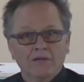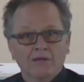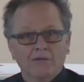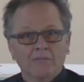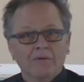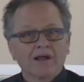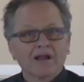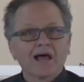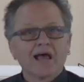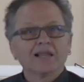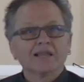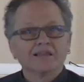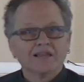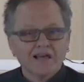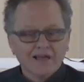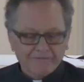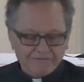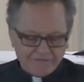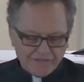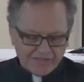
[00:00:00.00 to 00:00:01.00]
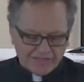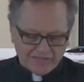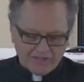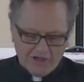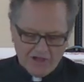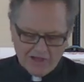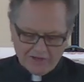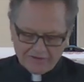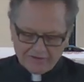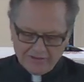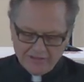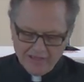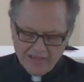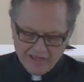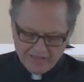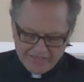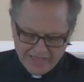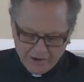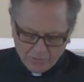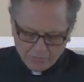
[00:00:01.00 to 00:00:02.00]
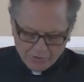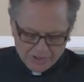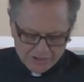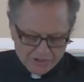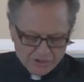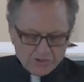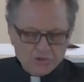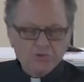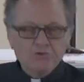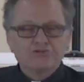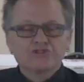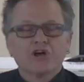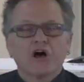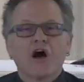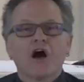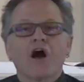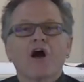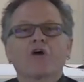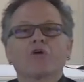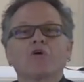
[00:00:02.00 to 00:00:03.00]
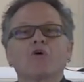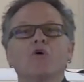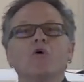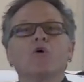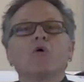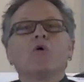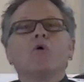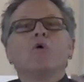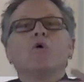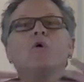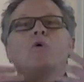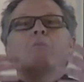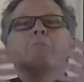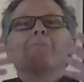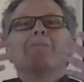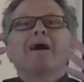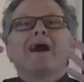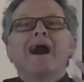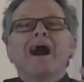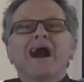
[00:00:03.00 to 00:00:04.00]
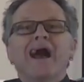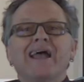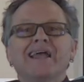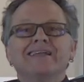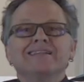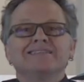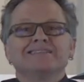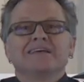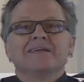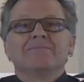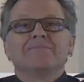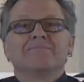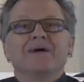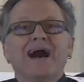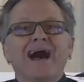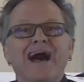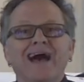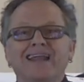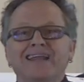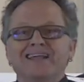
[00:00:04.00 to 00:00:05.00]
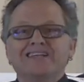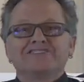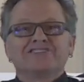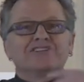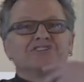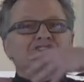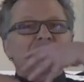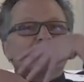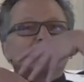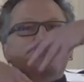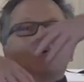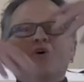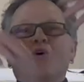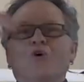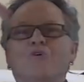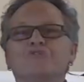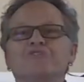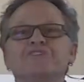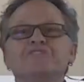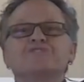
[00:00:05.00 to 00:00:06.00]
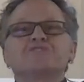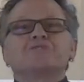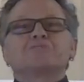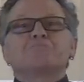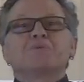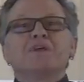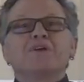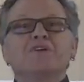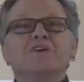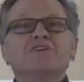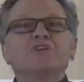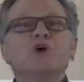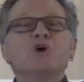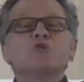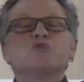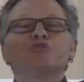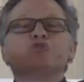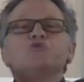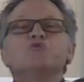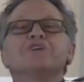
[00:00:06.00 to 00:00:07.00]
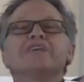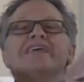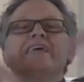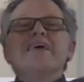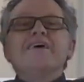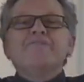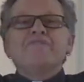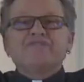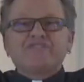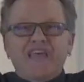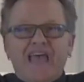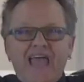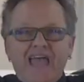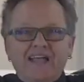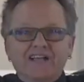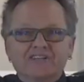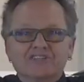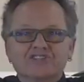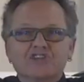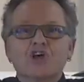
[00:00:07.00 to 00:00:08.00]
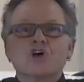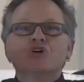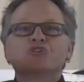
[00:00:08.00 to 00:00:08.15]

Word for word: But I love the thought that we use our whole minds and bodies and souls and spirit to give thanks,